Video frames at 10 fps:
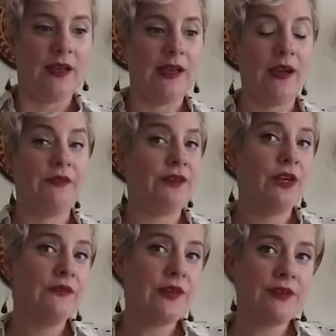Now, if you
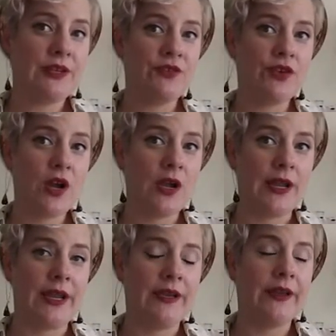don't feel like
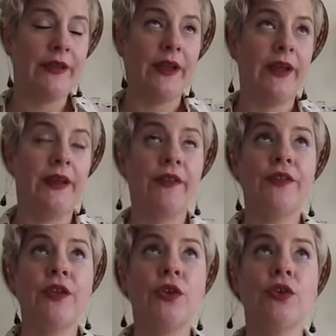drawing, uh, another
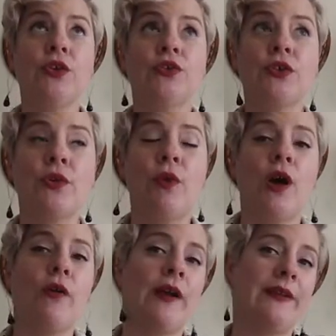thing you could do is you could
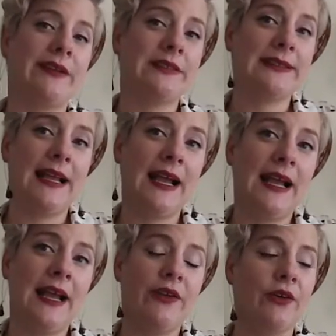walk around
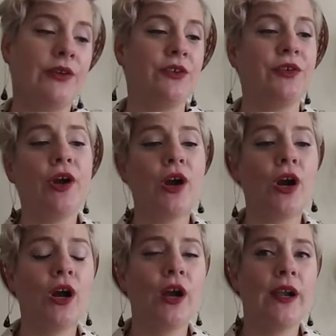outside or in your
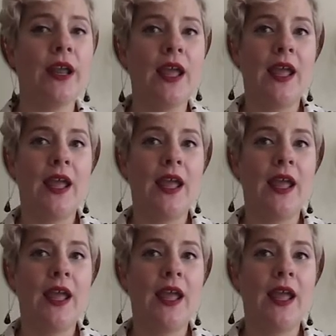yard